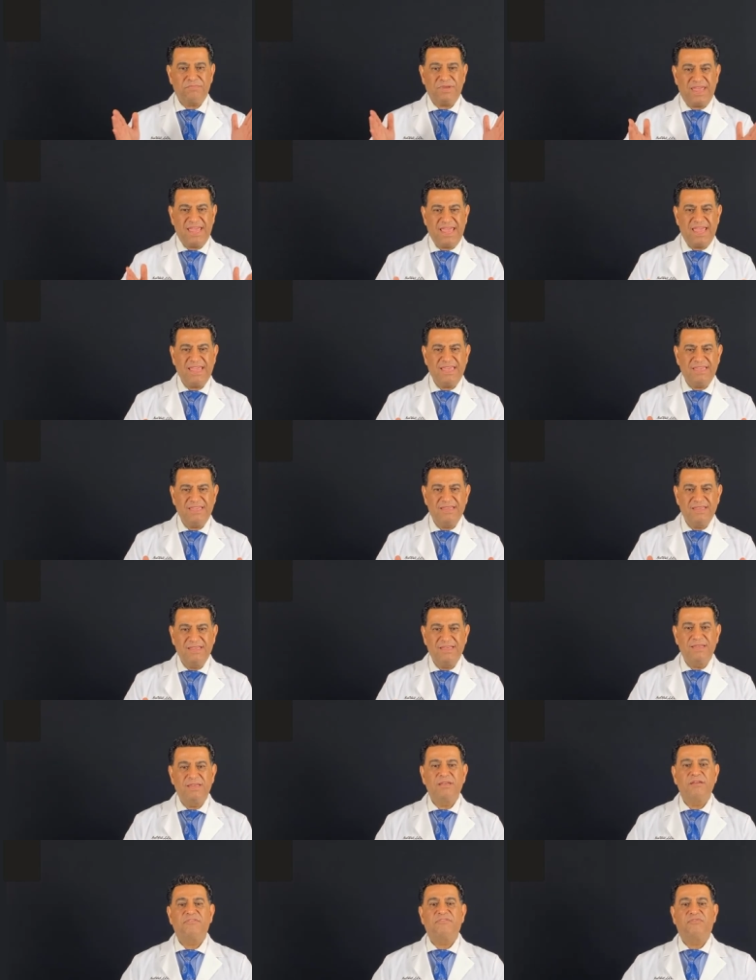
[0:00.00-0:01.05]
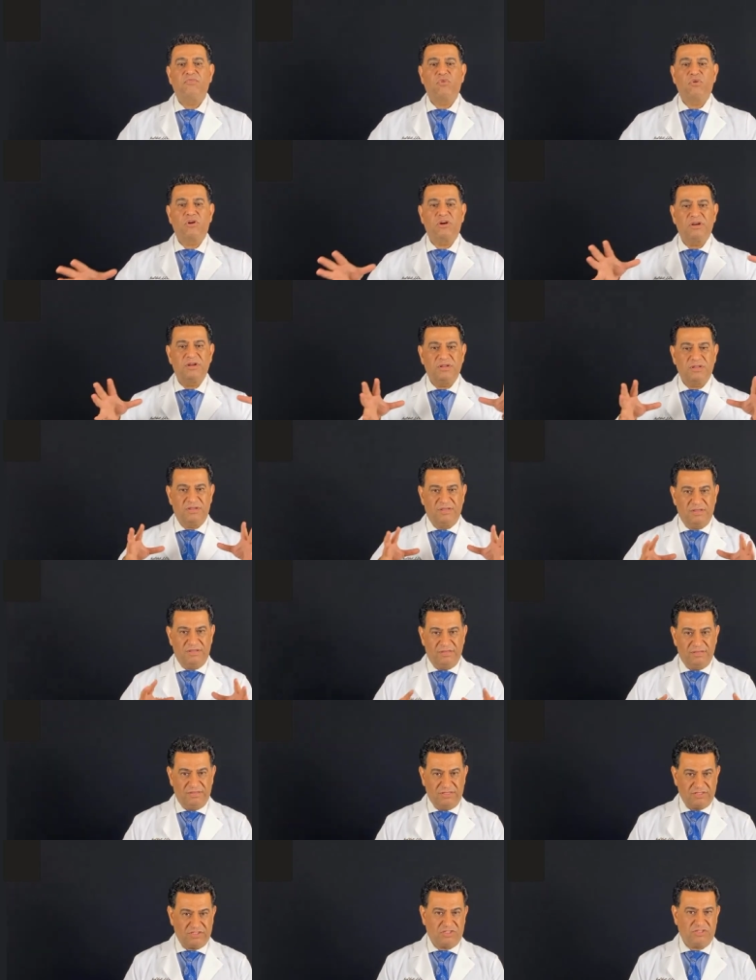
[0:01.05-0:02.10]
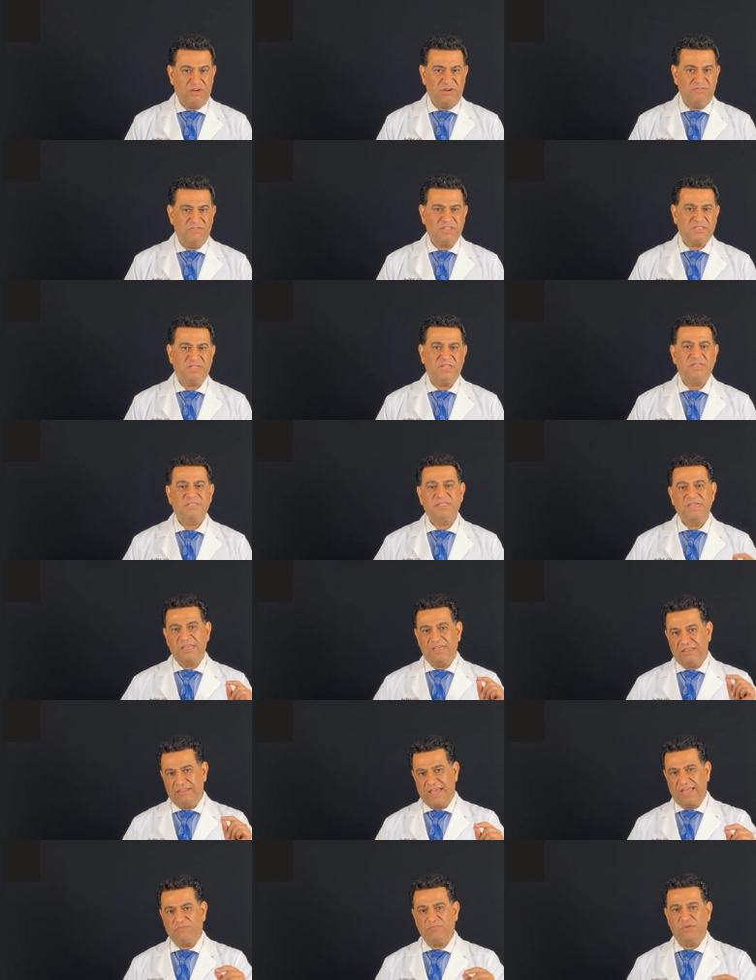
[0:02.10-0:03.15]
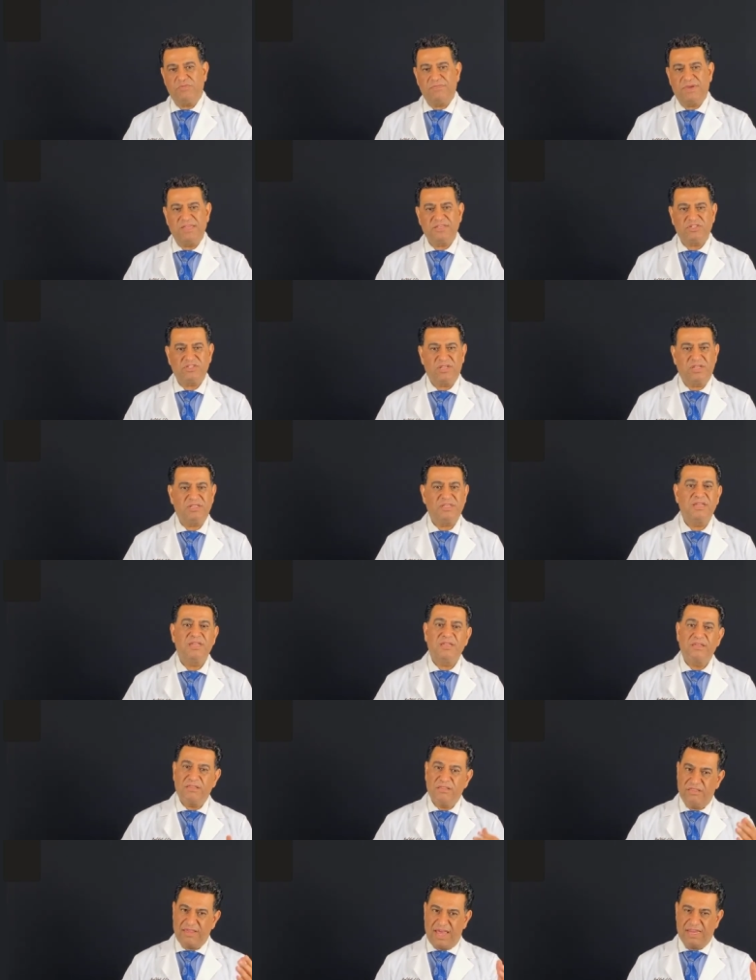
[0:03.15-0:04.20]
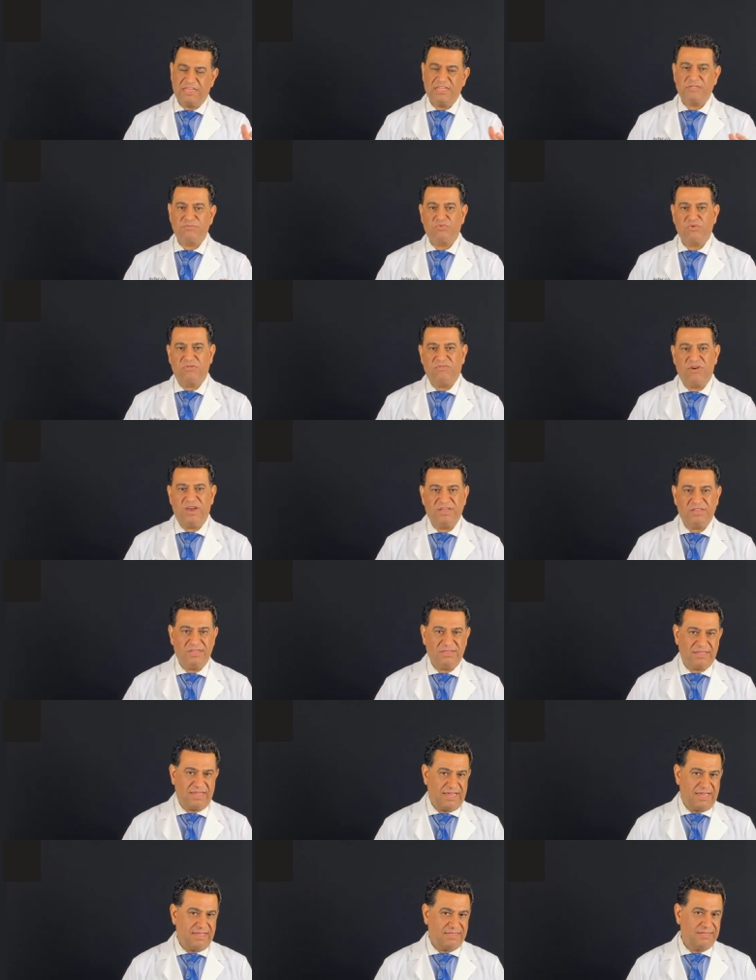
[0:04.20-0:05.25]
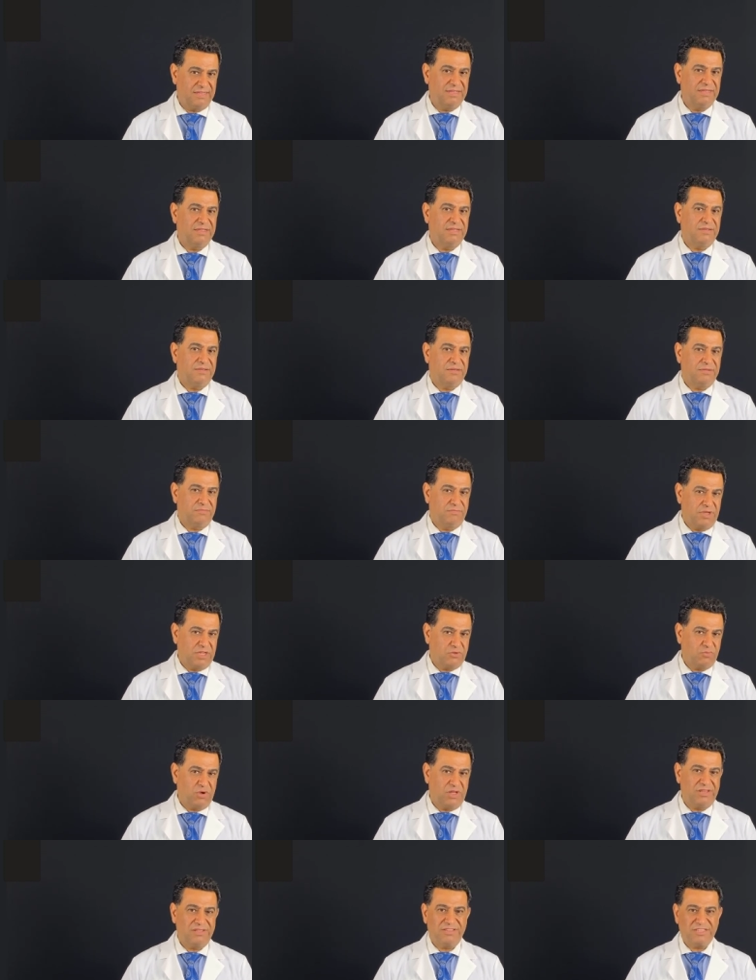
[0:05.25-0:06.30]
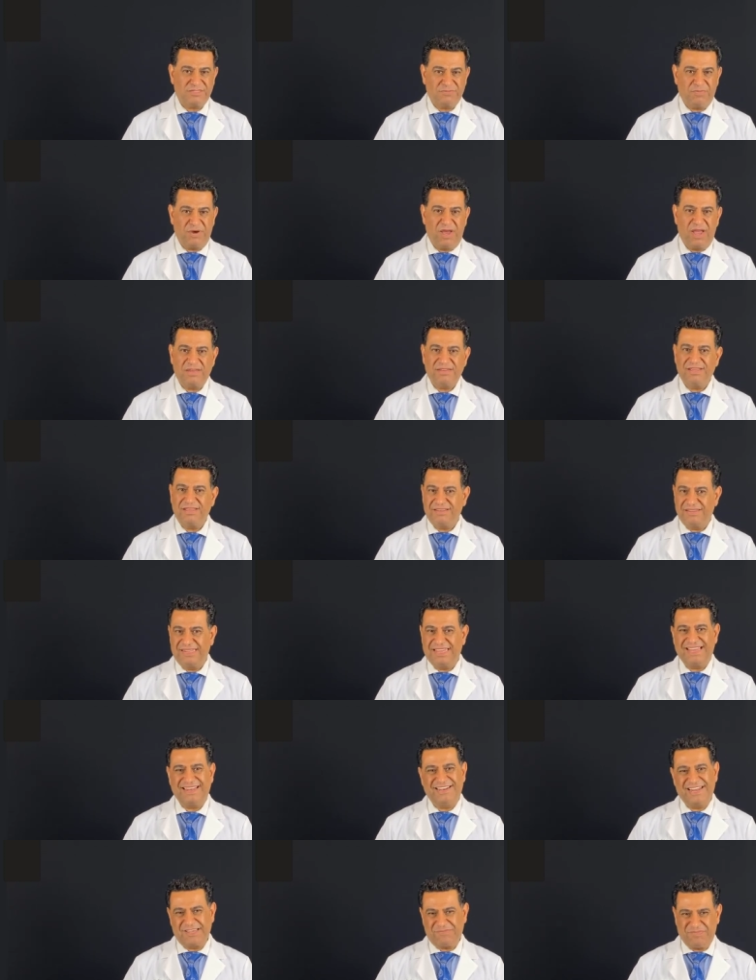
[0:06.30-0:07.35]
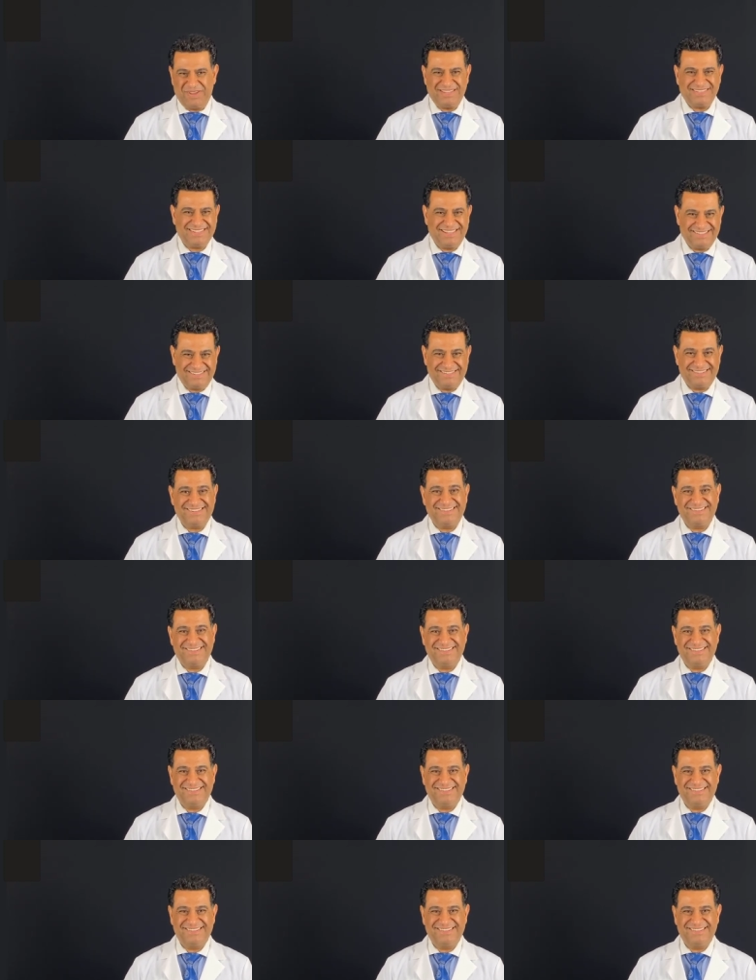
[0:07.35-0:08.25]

pay for the services that we mentioned, that is provided at Medwell Spine, Knee and Leg Pain Center.